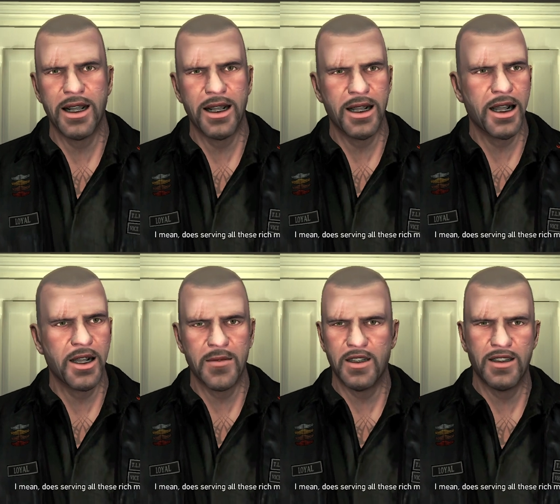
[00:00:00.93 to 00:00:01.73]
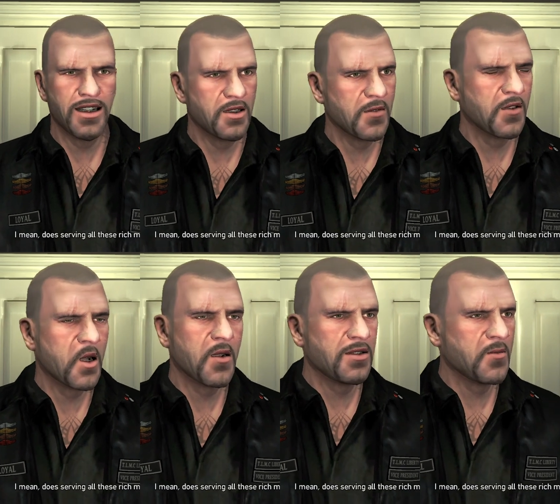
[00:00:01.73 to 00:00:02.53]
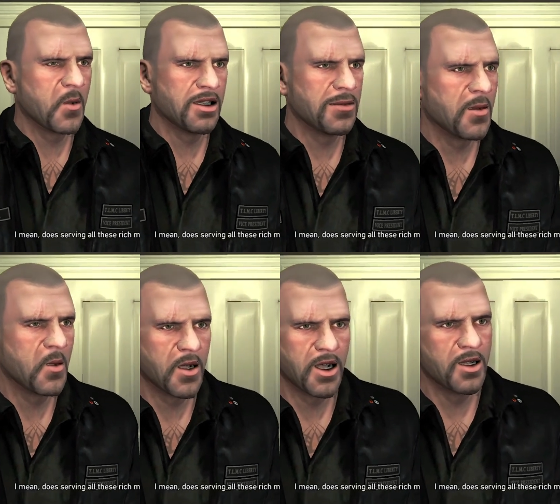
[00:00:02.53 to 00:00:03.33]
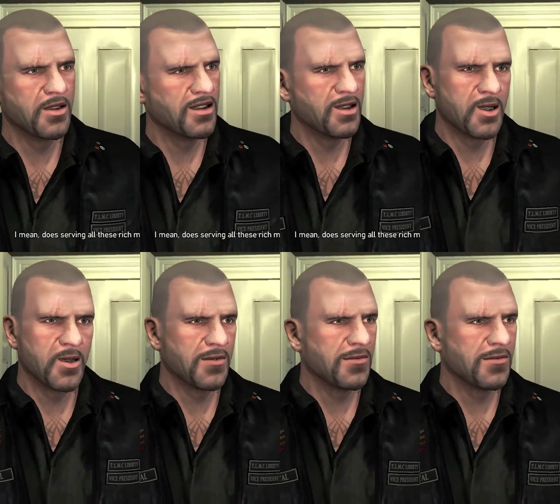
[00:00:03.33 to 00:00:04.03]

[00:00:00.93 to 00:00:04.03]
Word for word: I mean, just serving all these rich morons, you know,